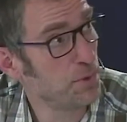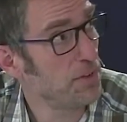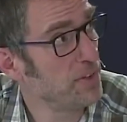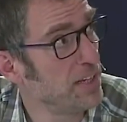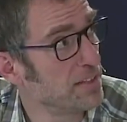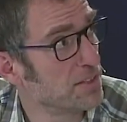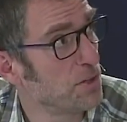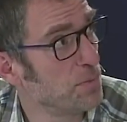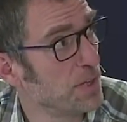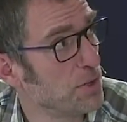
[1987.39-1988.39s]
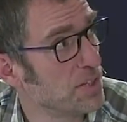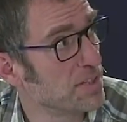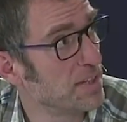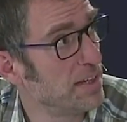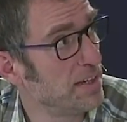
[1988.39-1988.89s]
roughly. So
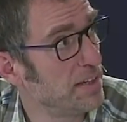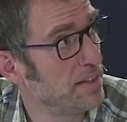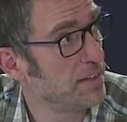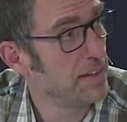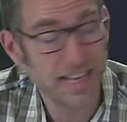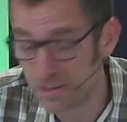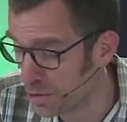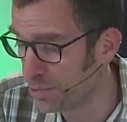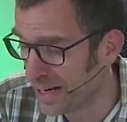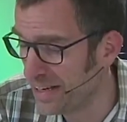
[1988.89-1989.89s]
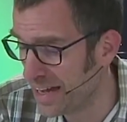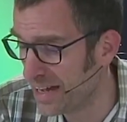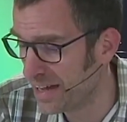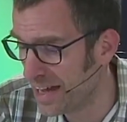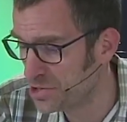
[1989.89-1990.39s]
because it already
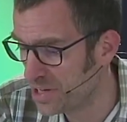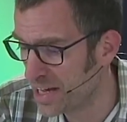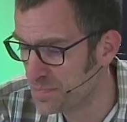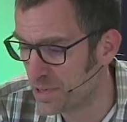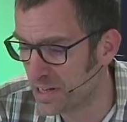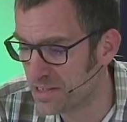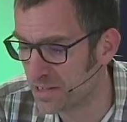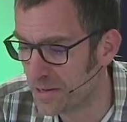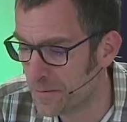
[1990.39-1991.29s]
actually has been answered.